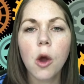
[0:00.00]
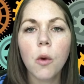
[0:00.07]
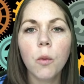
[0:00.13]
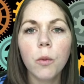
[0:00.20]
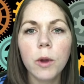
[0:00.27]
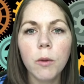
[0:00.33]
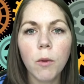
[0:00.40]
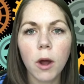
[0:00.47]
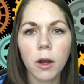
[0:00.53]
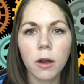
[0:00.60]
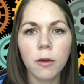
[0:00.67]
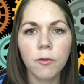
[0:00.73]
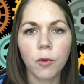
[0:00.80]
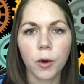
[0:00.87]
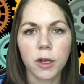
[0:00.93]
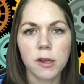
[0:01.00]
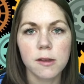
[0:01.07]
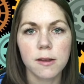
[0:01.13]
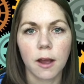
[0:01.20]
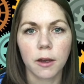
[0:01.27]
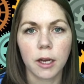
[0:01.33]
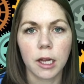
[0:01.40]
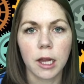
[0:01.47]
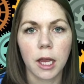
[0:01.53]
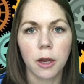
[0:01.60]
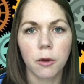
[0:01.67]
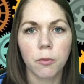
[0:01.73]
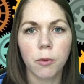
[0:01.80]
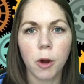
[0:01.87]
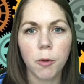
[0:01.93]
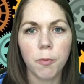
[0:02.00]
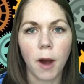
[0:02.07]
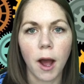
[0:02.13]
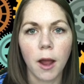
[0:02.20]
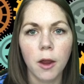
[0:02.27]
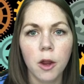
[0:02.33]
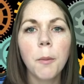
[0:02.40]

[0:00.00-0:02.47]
we want to avoid sounding like a robot.